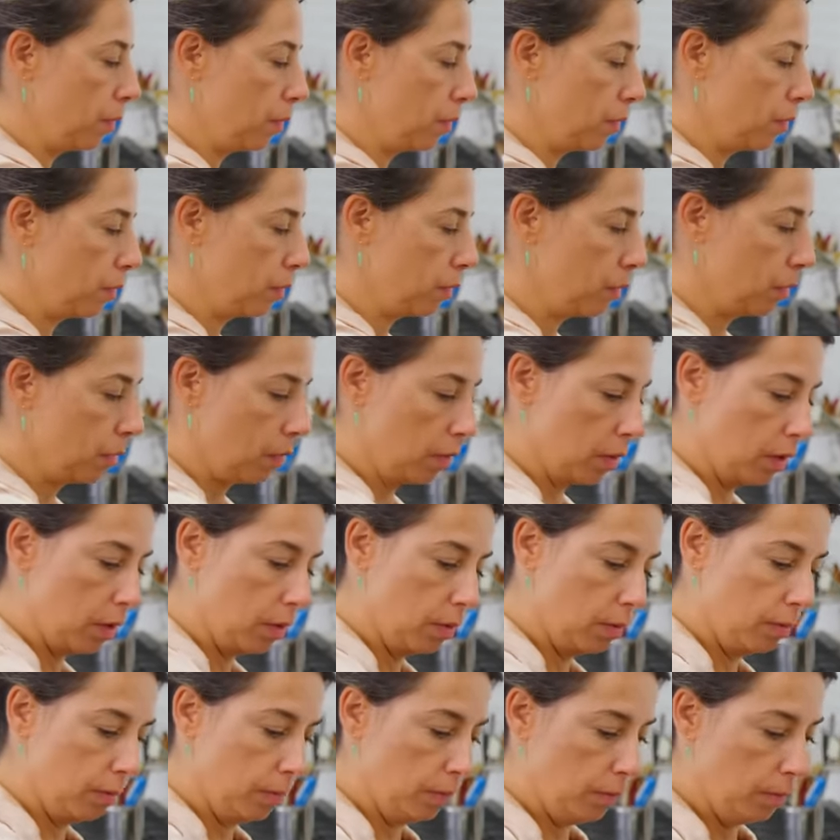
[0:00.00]

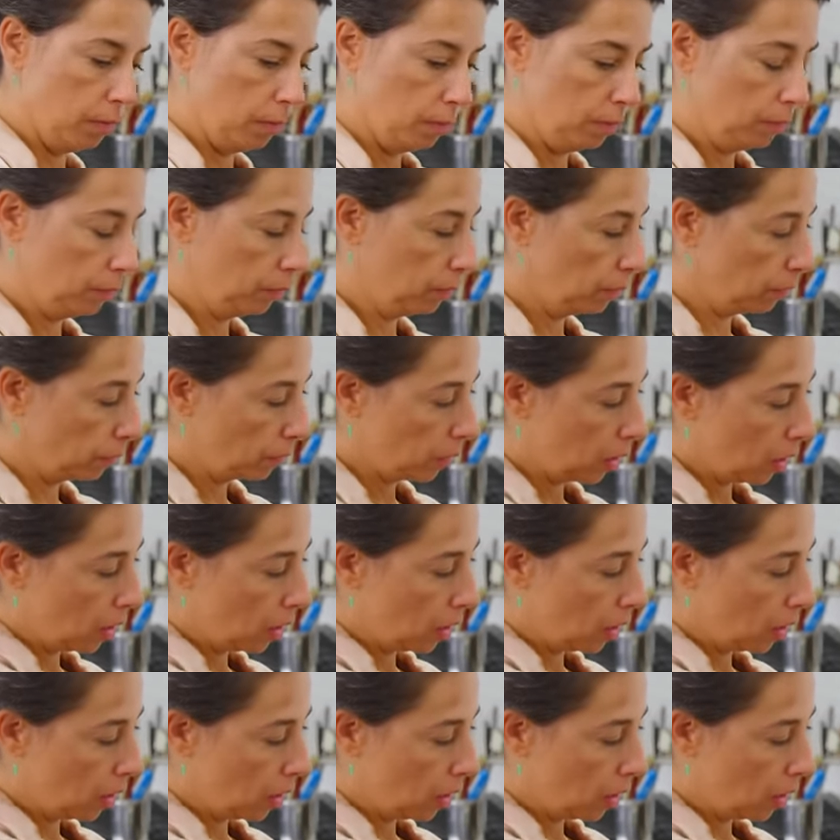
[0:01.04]
(no one is talking)